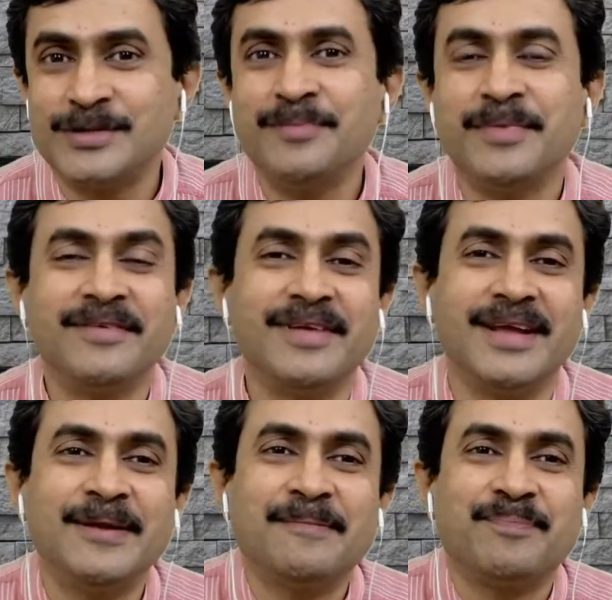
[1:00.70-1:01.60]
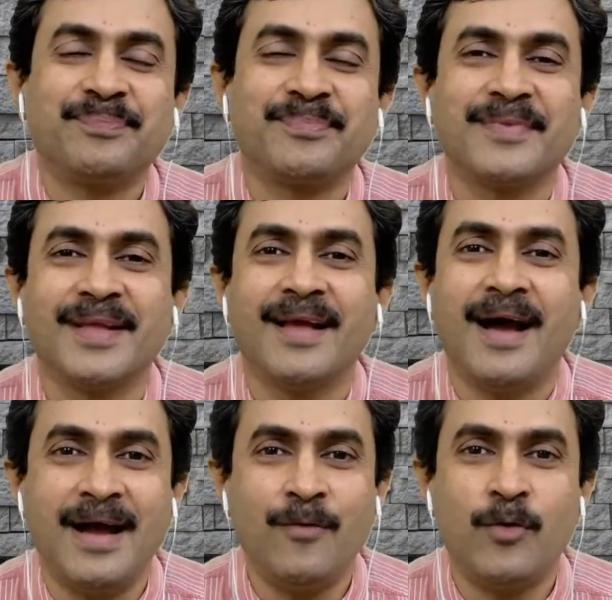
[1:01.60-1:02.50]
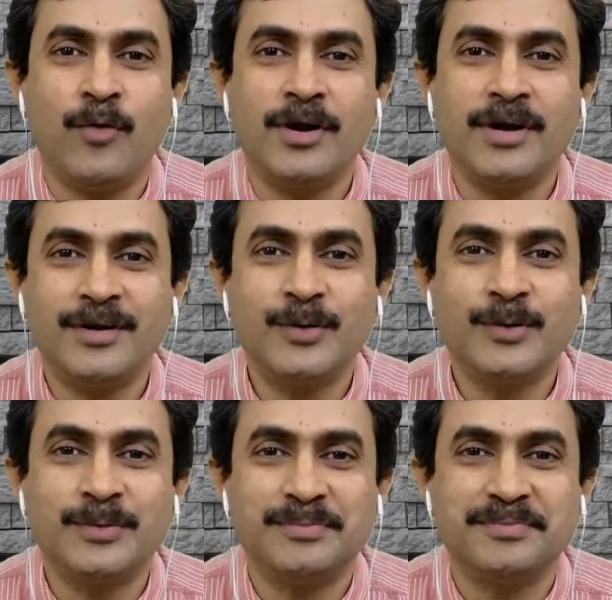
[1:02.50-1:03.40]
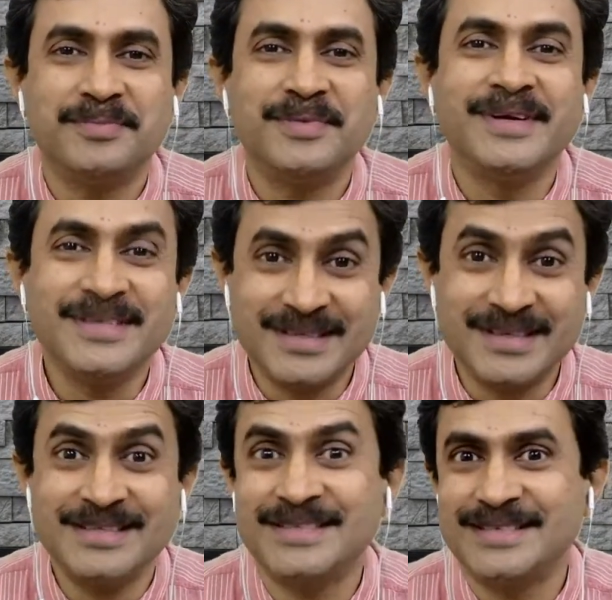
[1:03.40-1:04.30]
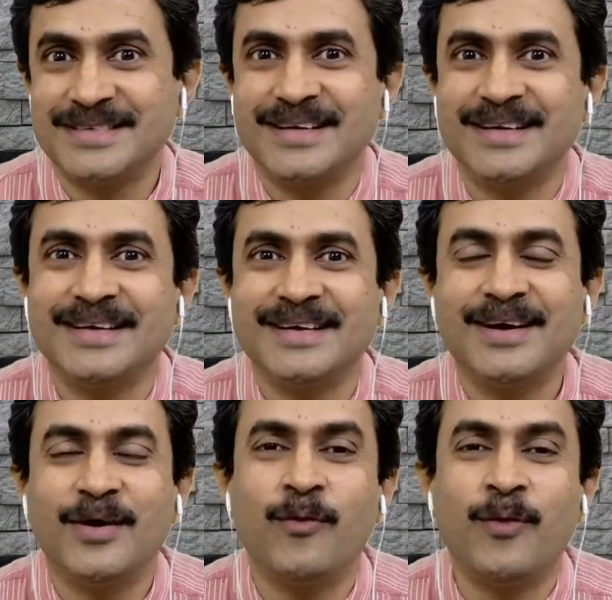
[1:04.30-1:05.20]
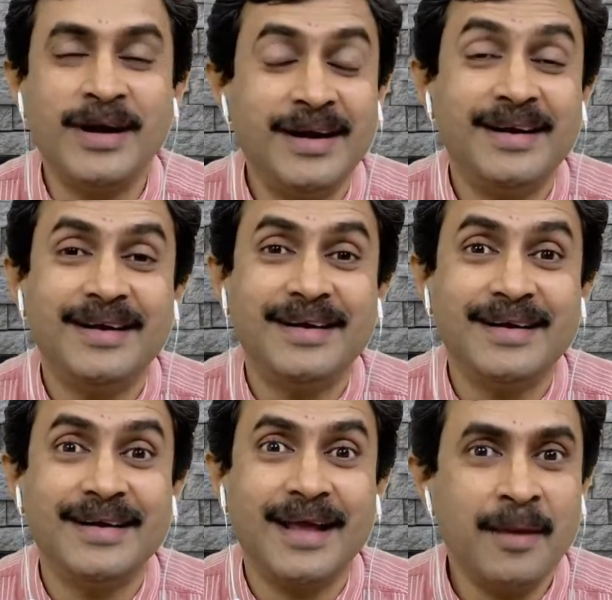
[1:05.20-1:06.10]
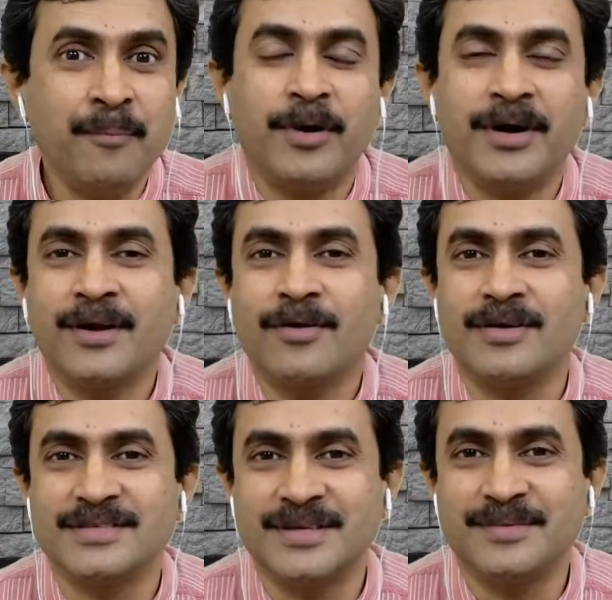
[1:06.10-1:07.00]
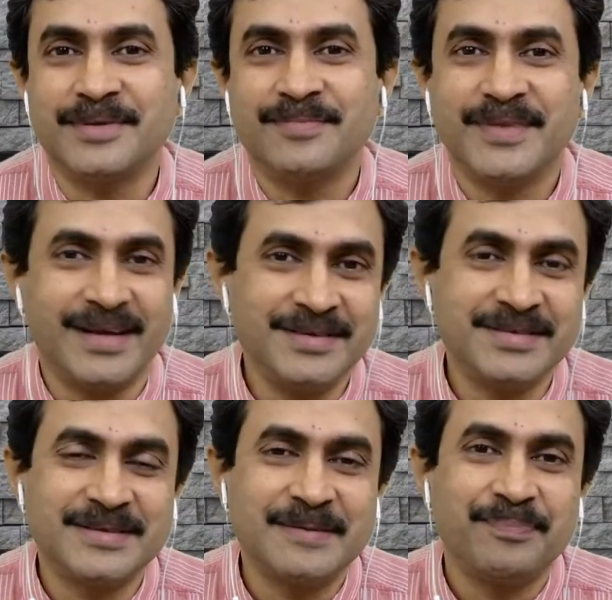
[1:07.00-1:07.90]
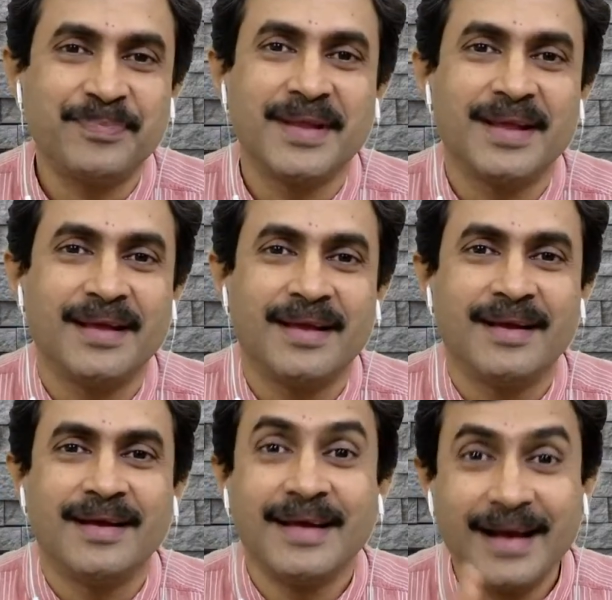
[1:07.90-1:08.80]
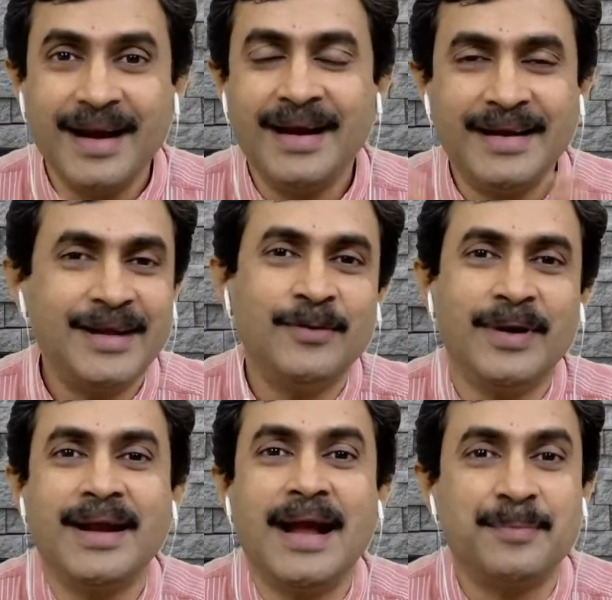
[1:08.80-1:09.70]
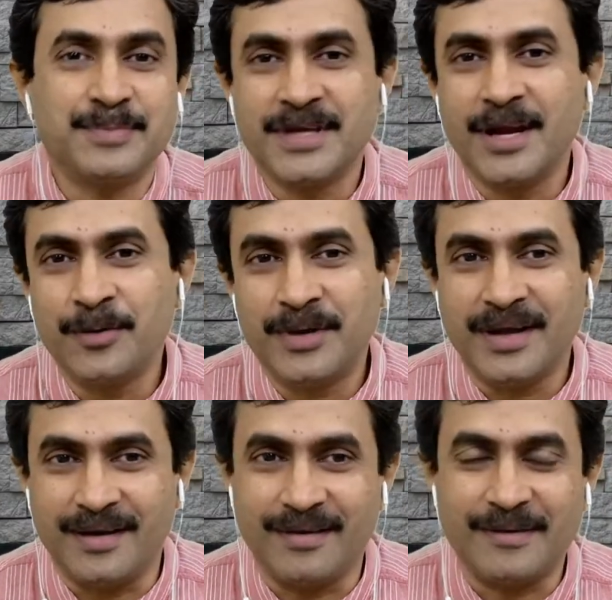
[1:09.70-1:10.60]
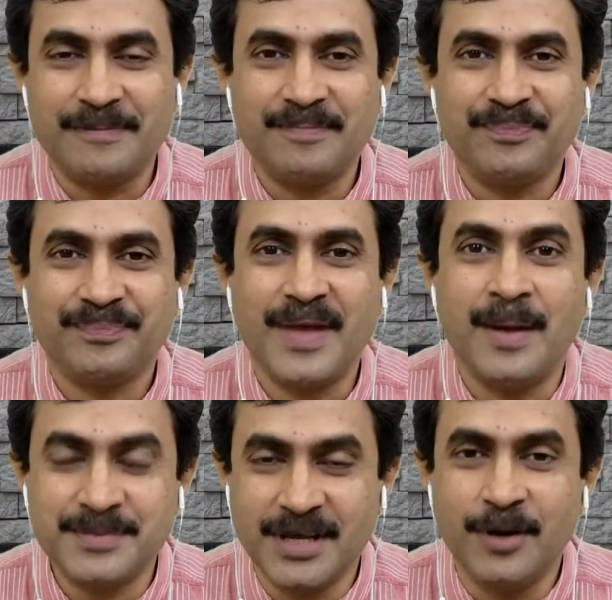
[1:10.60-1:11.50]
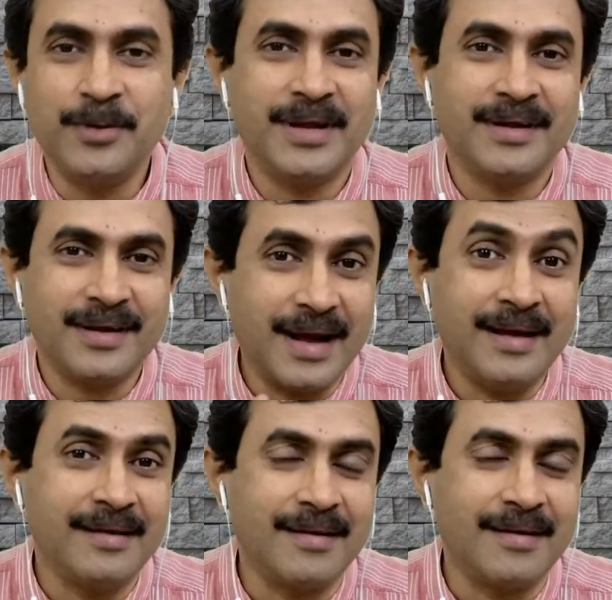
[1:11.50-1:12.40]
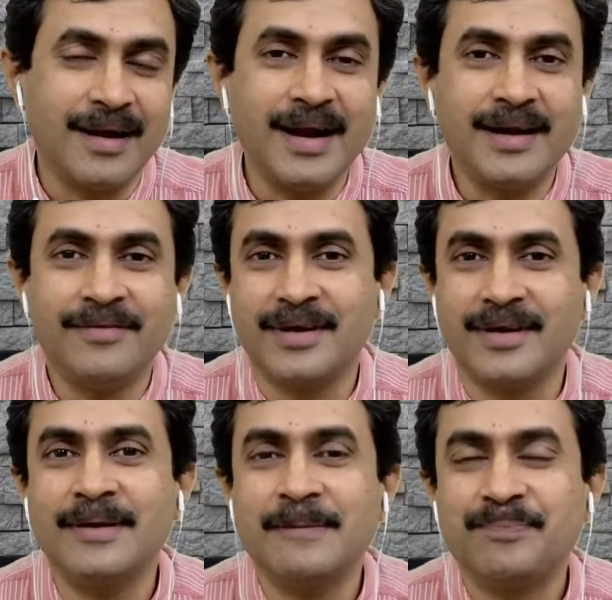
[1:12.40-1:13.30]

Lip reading: awesome evening, I wanted to discuss one important concept, that is relative and absolute error. Absolute error and relative error,